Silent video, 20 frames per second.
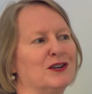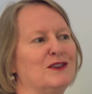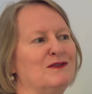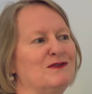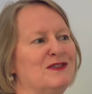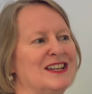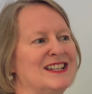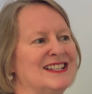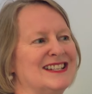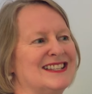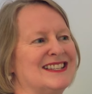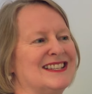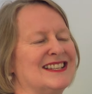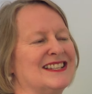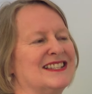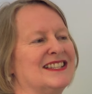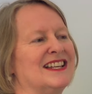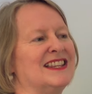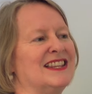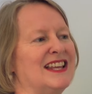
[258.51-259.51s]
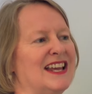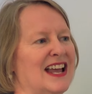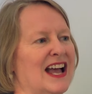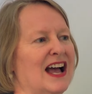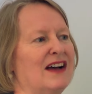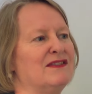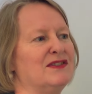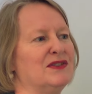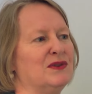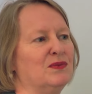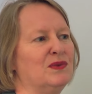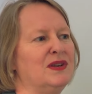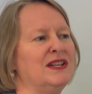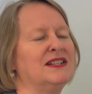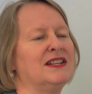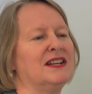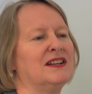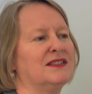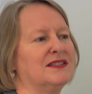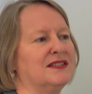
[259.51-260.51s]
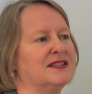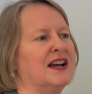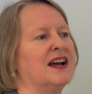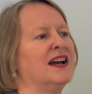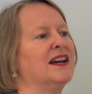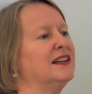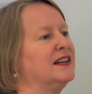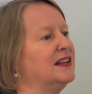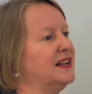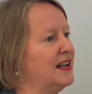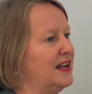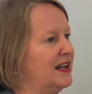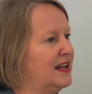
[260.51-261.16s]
conveniences that they have in the retail side